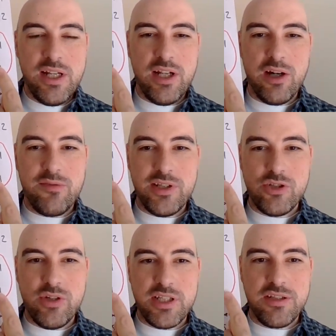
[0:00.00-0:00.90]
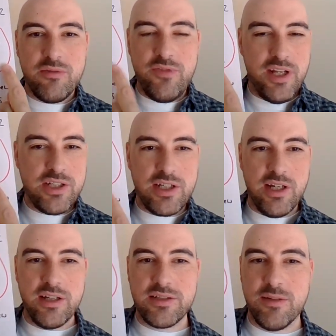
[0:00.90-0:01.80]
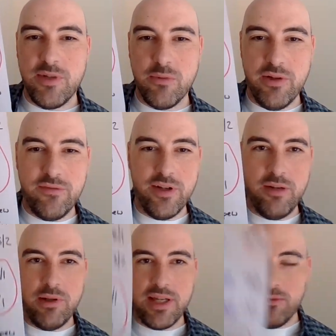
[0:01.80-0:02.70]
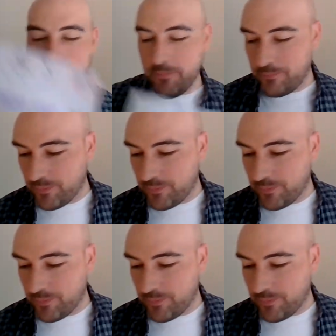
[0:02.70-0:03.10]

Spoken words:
Laughing Tricks finished last. Something went funny with that one.